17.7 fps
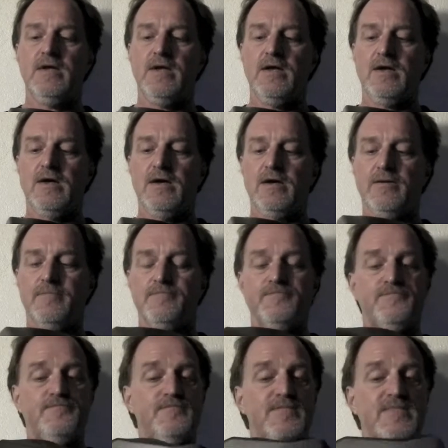
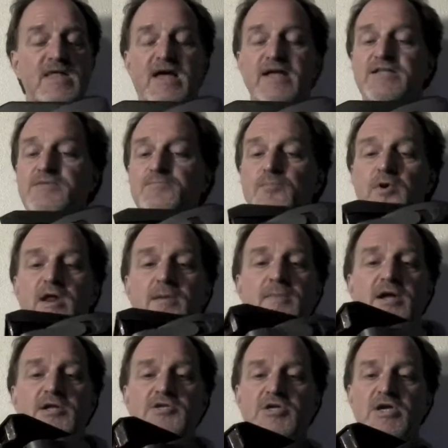Um, that's pretty
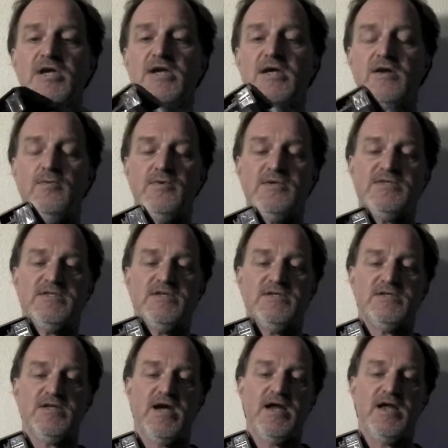much it. It was
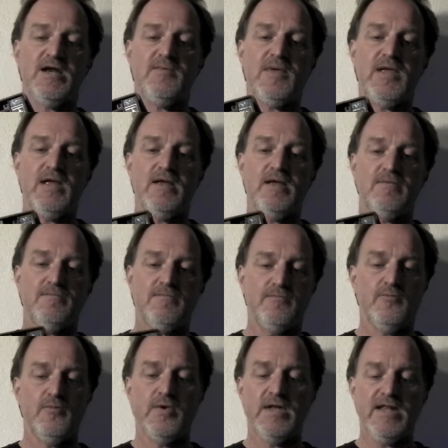designed to be
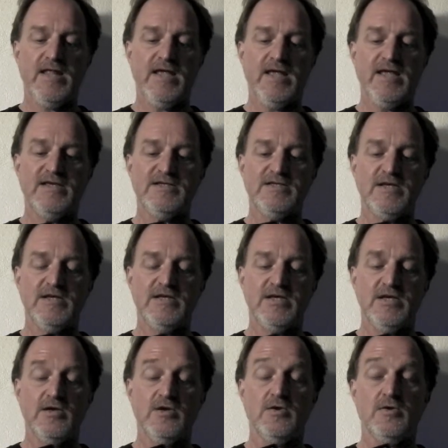really easy
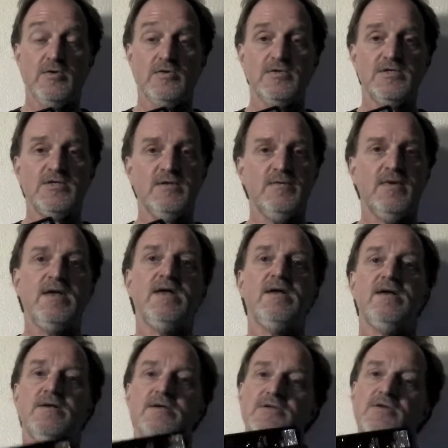to use.
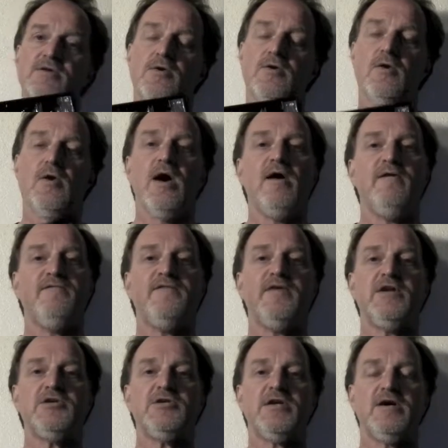So I'll
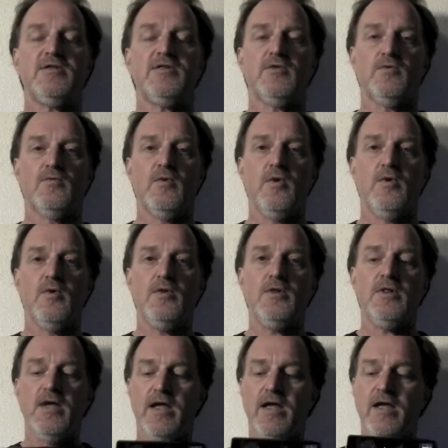finish out the
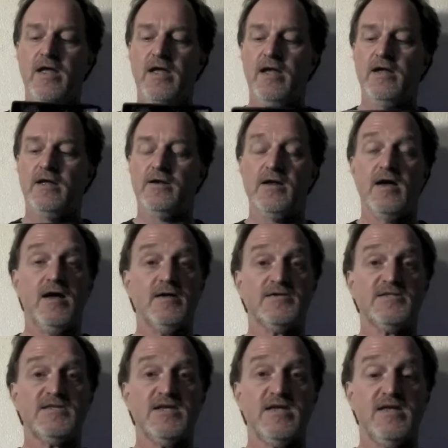roll and I'll
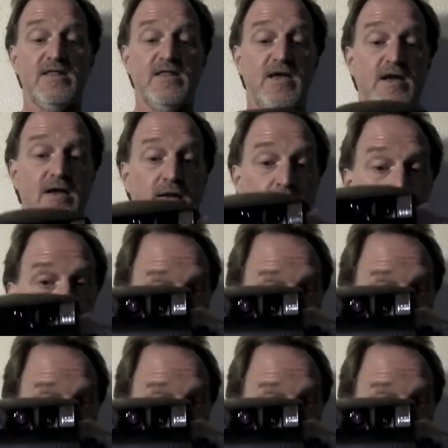see you then.